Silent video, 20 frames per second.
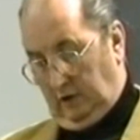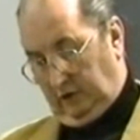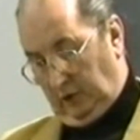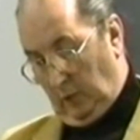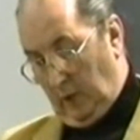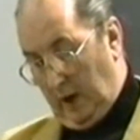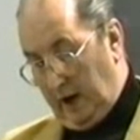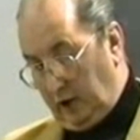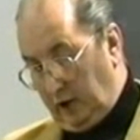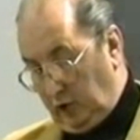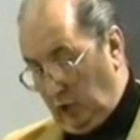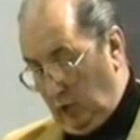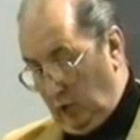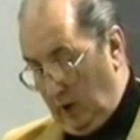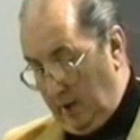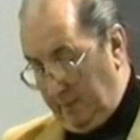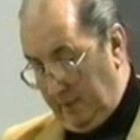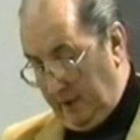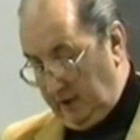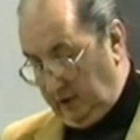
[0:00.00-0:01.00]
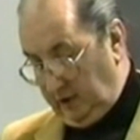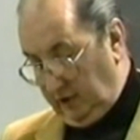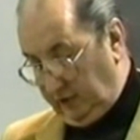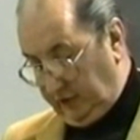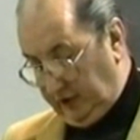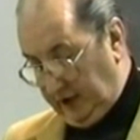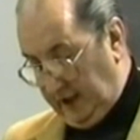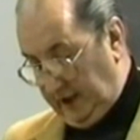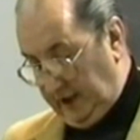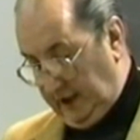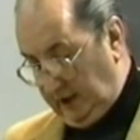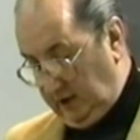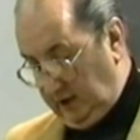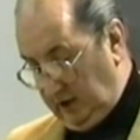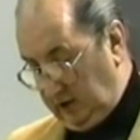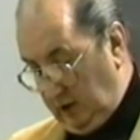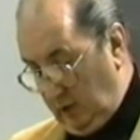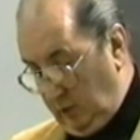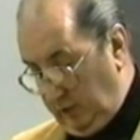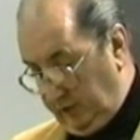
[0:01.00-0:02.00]
So I grew up understanding
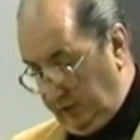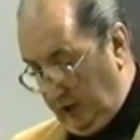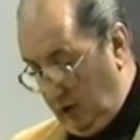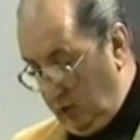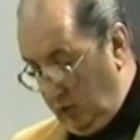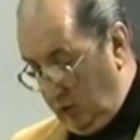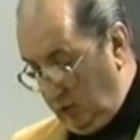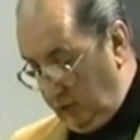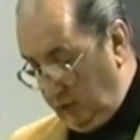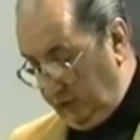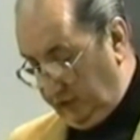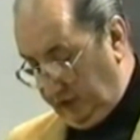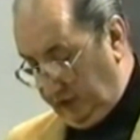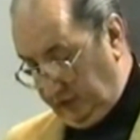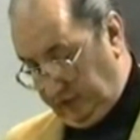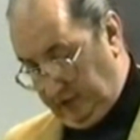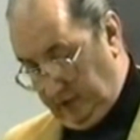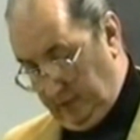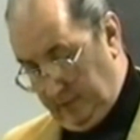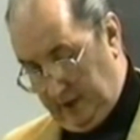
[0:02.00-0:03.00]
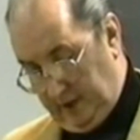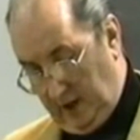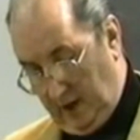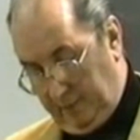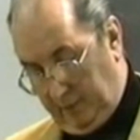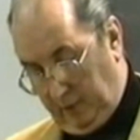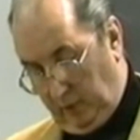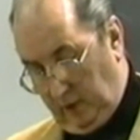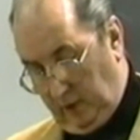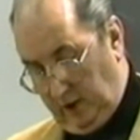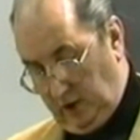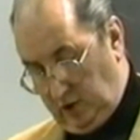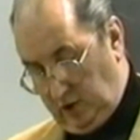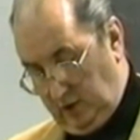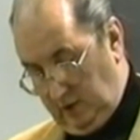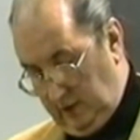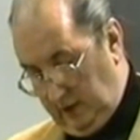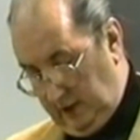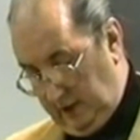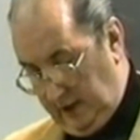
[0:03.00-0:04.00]
that there was a whole system in operation,